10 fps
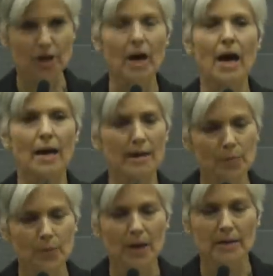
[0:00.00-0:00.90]
jihad
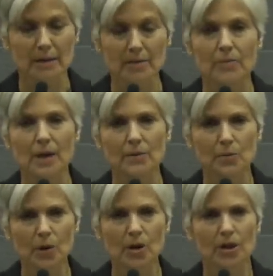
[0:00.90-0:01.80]
enterprises around
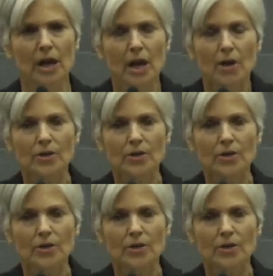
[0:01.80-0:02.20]
the world.